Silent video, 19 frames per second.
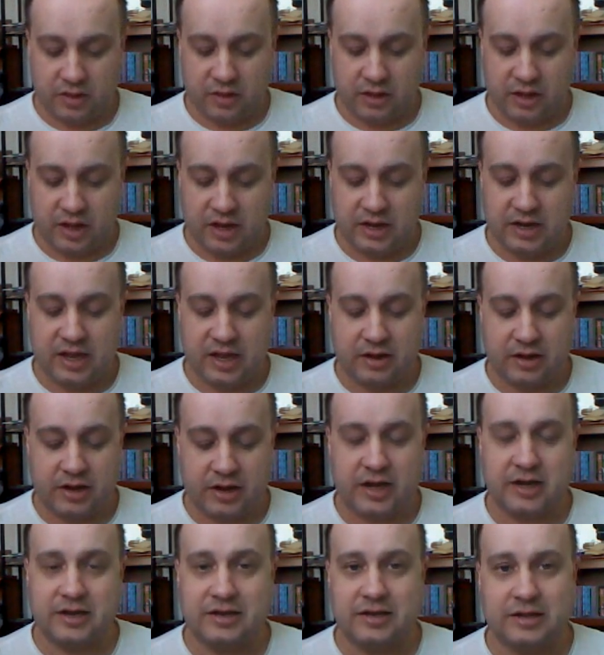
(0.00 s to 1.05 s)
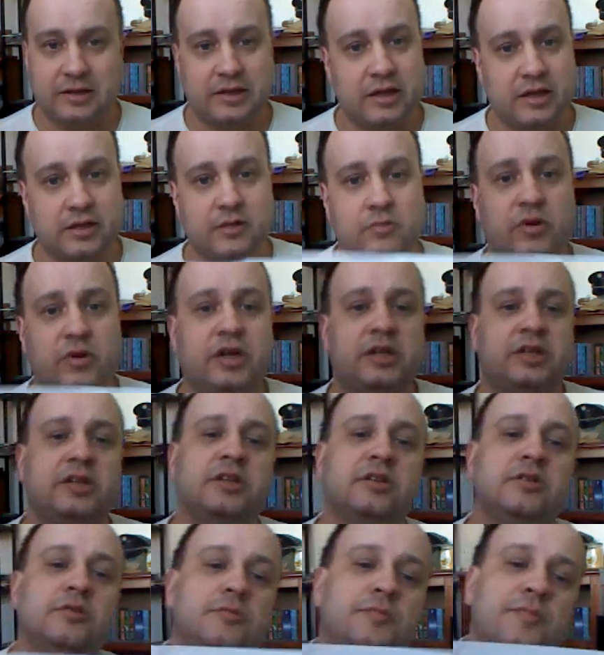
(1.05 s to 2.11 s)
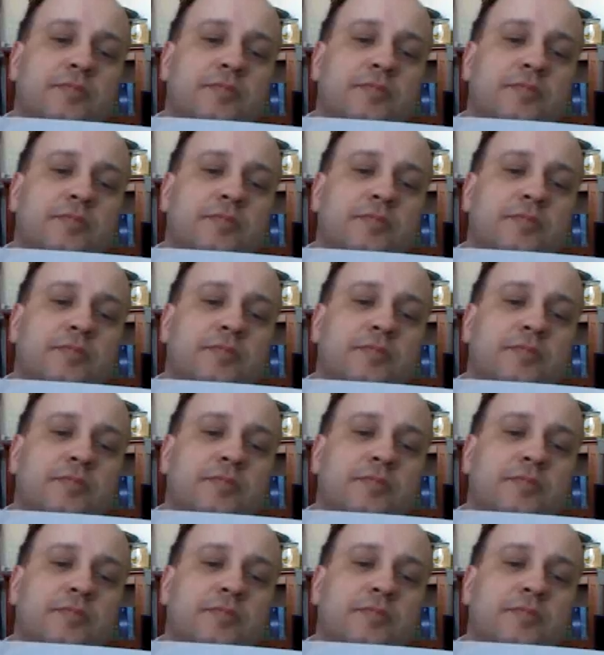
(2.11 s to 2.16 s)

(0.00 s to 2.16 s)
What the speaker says: 18 count Aida just takes a while to do.